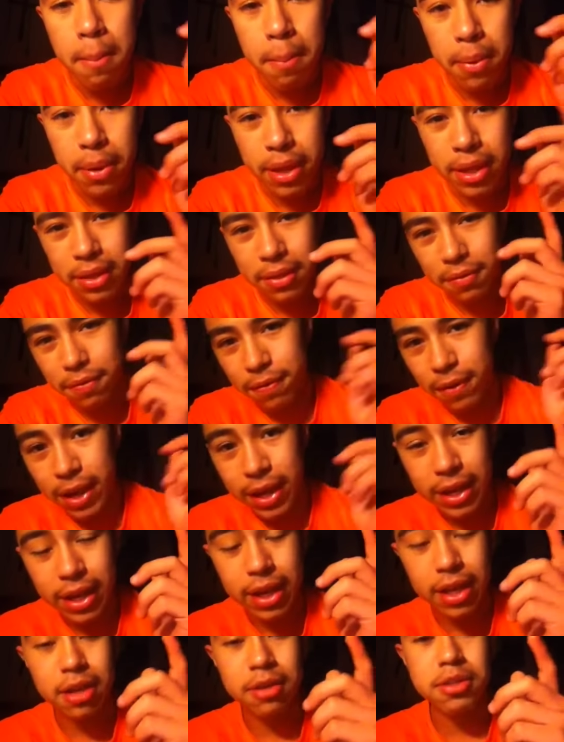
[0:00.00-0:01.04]
But then the fat
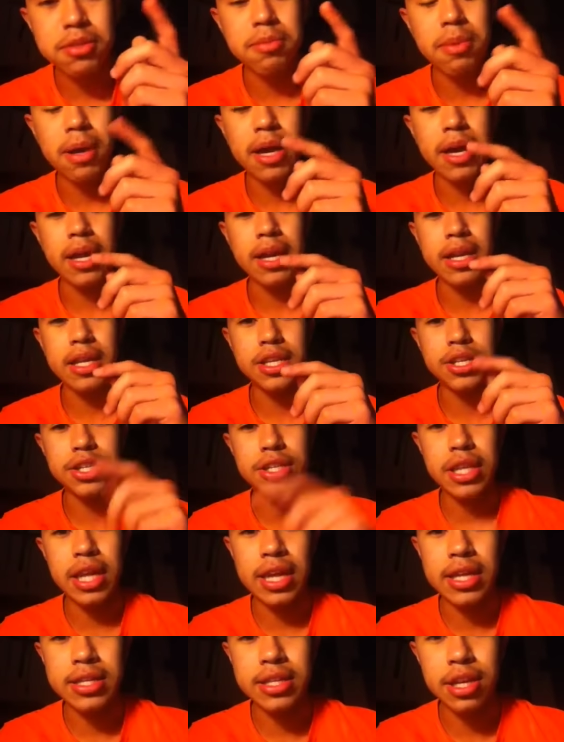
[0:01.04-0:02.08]
guy comes by and he just
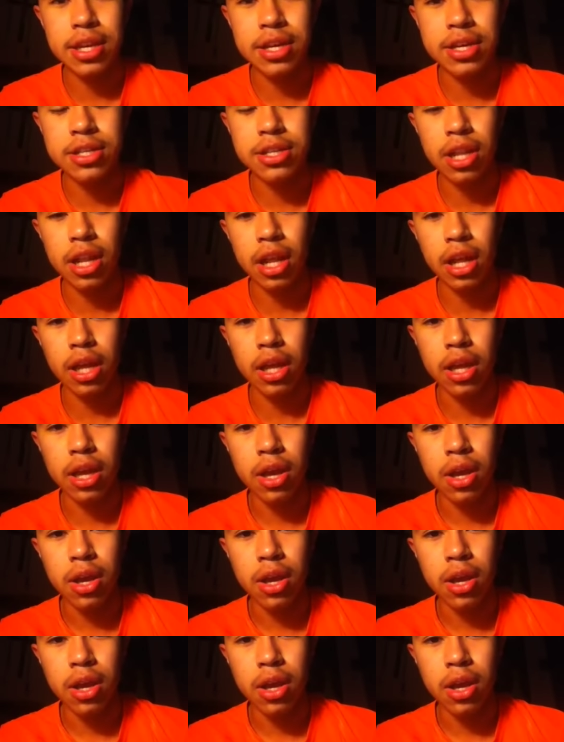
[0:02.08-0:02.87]
stands there and he's all like,